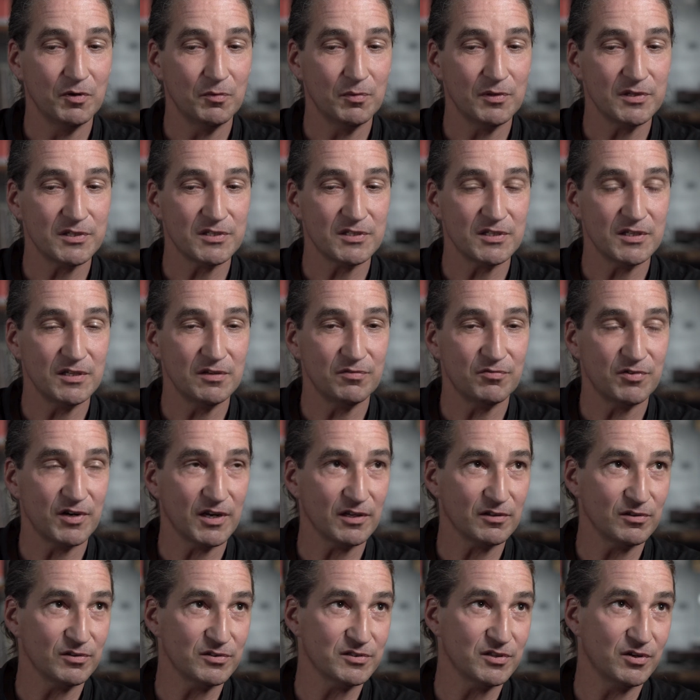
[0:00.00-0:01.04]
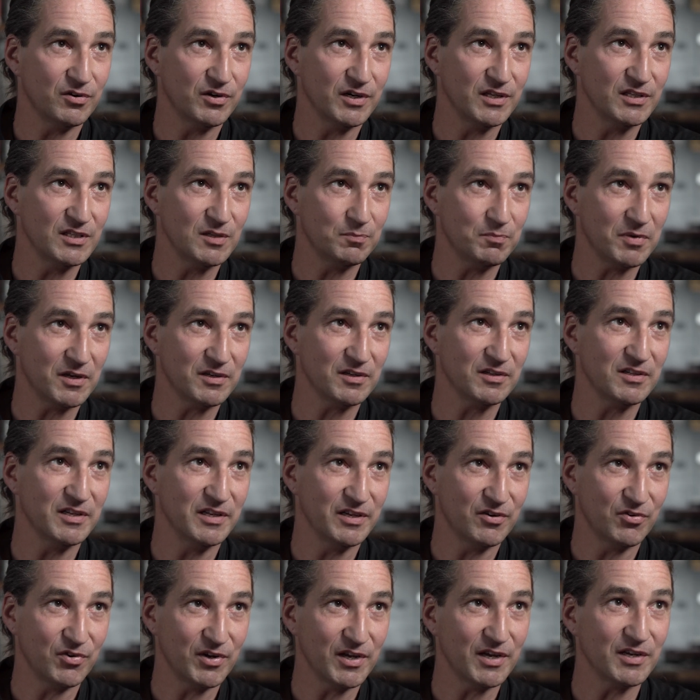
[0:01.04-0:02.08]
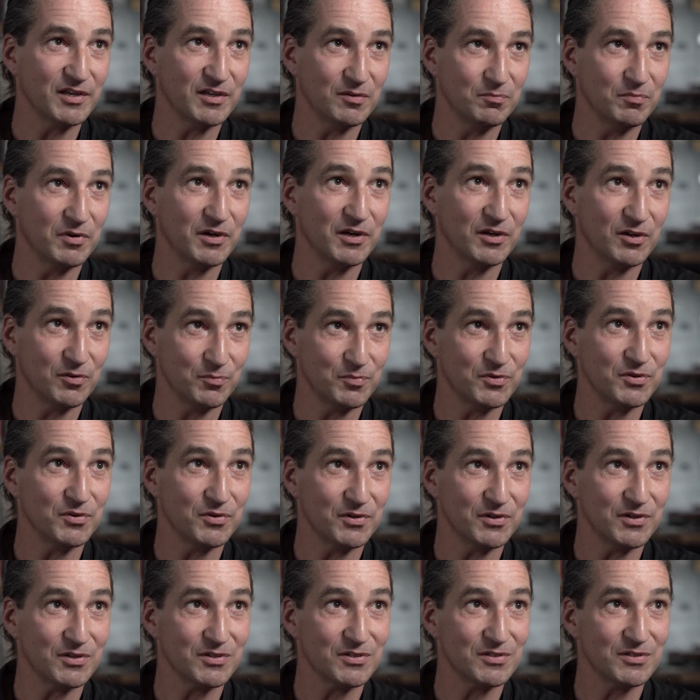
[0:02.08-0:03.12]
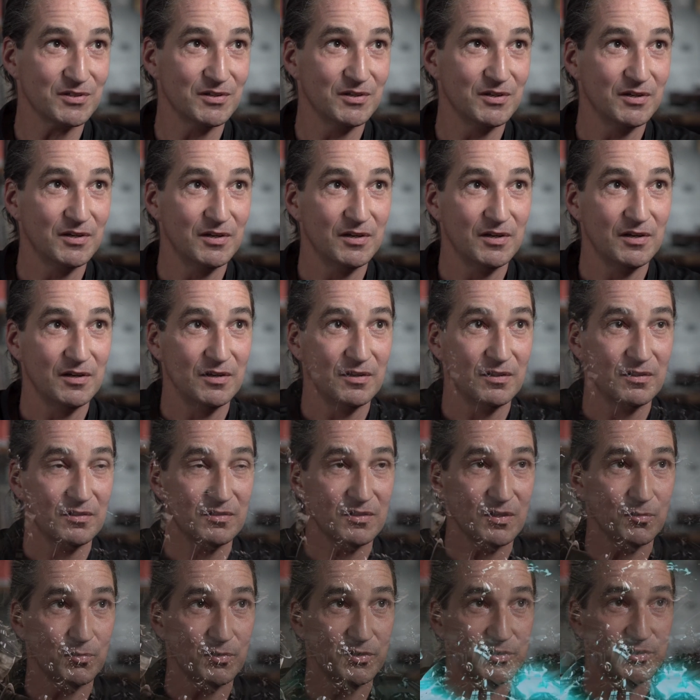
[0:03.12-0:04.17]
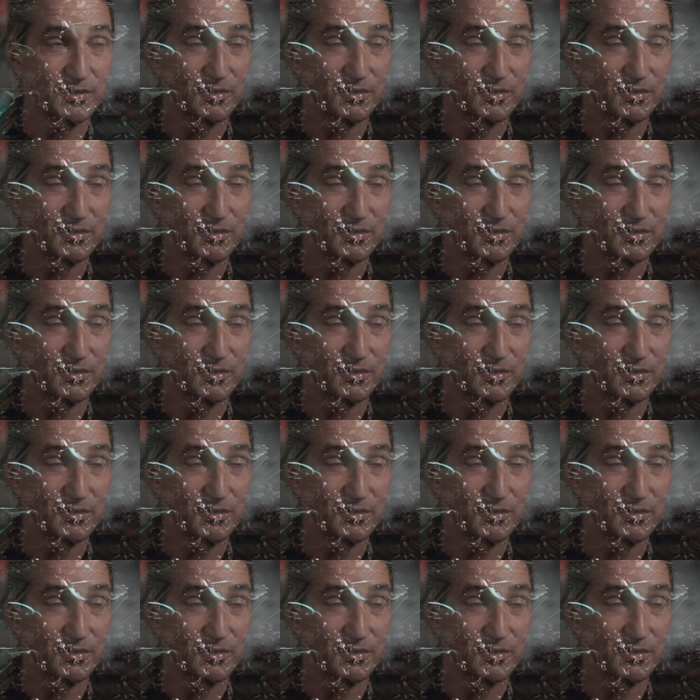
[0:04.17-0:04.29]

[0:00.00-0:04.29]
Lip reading: We will see fractals that are independently created by computers that will